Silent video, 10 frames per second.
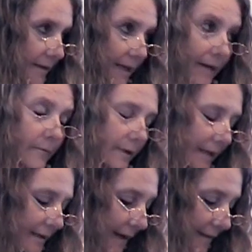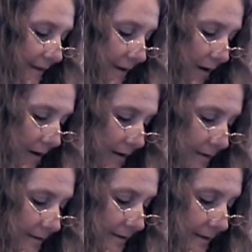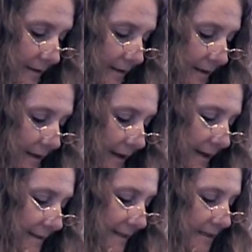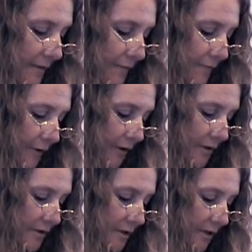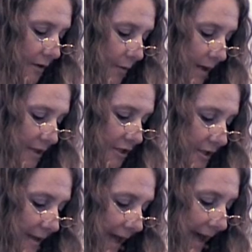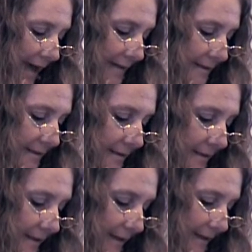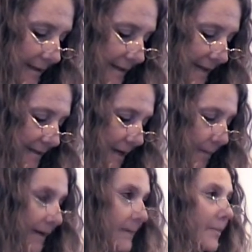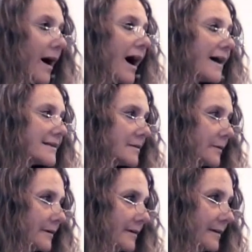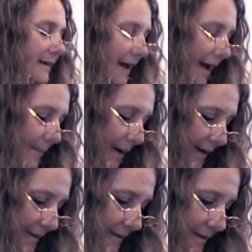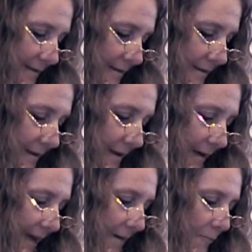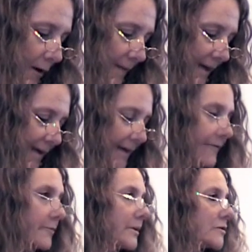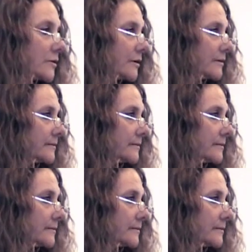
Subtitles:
and really nothing at all, since the first question asked sets up an impossible hypothesis and one that can never be true.